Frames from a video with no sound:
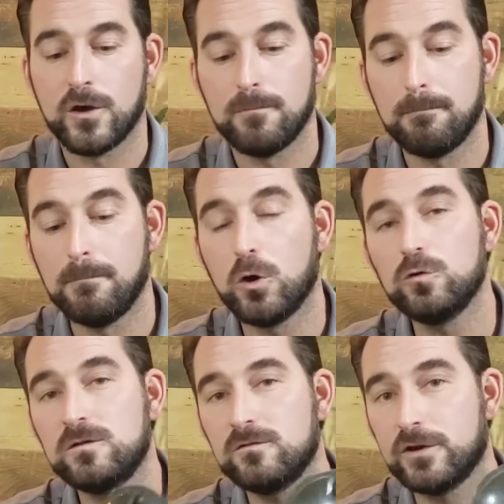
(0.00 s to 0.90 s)

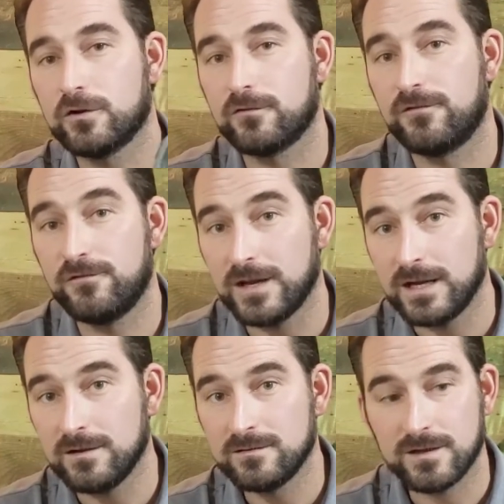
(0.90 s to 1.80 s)
Most of your
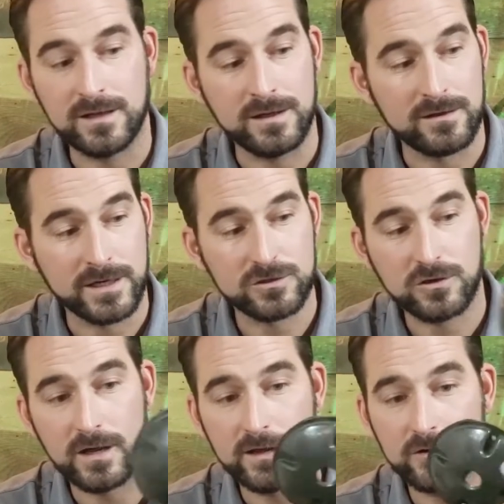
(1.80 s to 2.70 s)
fittings in the
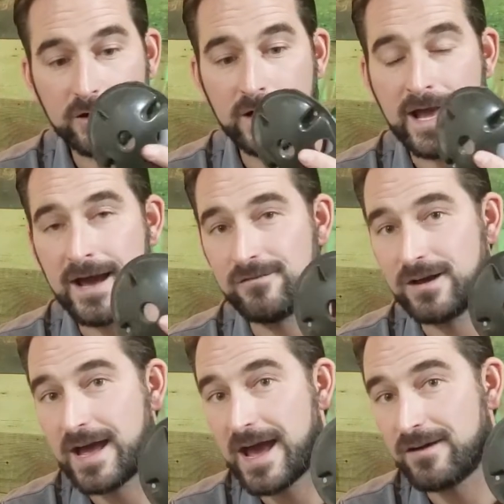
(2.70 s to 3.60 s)
electrical aisle are gonna have
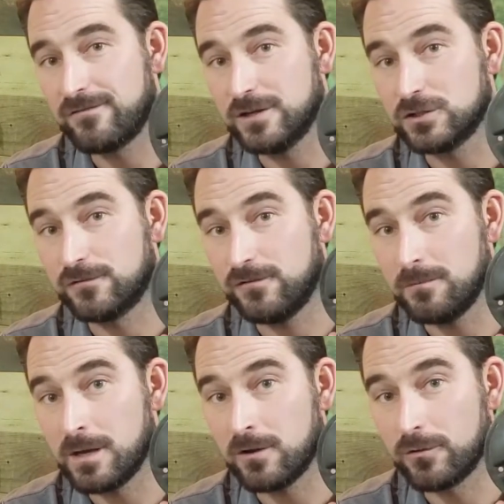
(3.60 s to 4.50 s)
a half inch
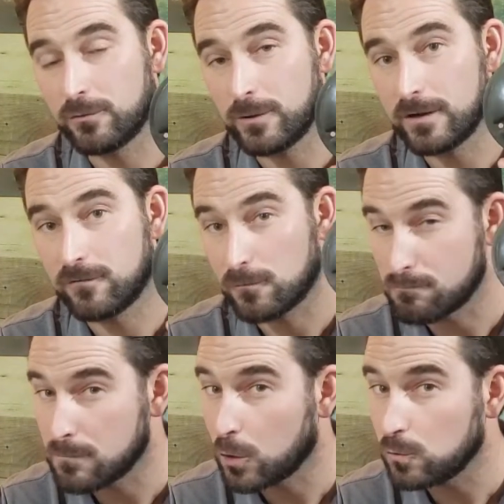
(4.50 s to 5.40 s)
female thread for
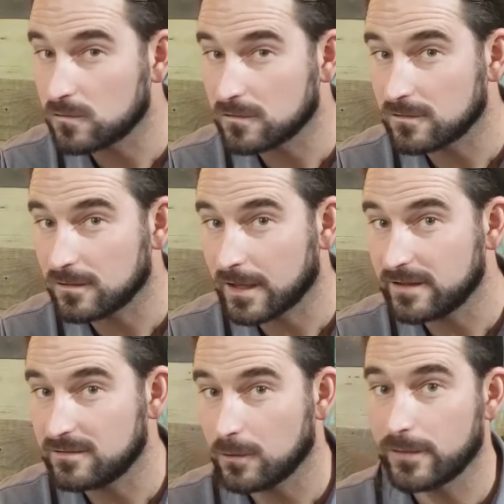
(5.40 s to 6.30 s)
most
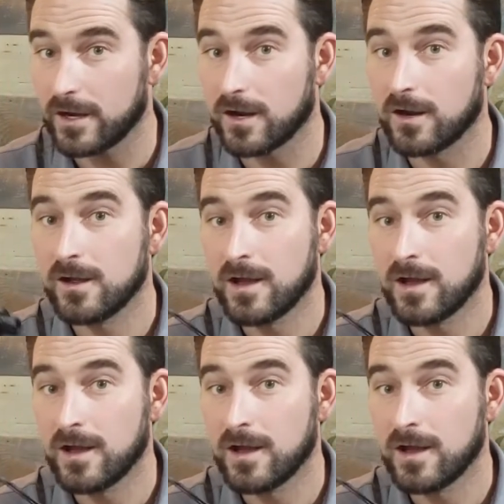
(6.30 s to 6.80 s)
lights out there.